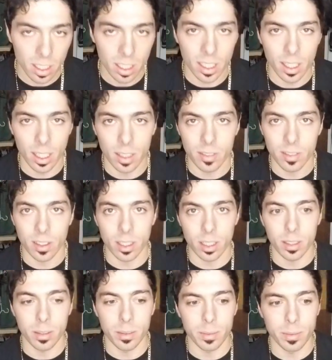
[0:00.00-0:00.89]
if
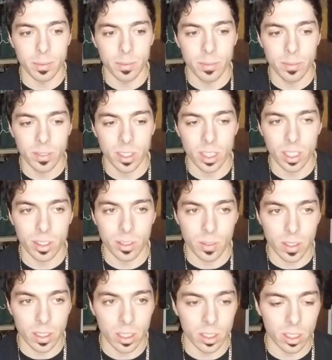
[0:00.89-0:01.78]
this
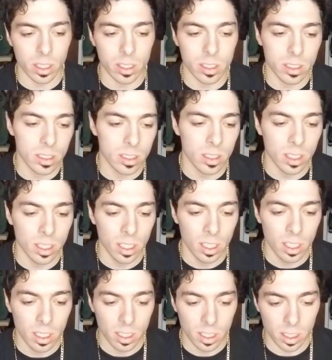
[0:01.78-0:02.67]
video
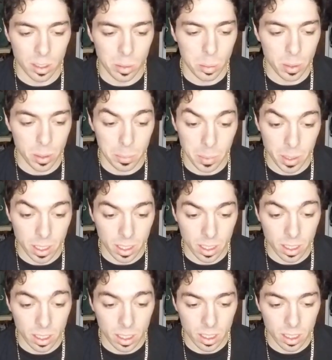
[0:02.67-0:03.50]
gets pretty big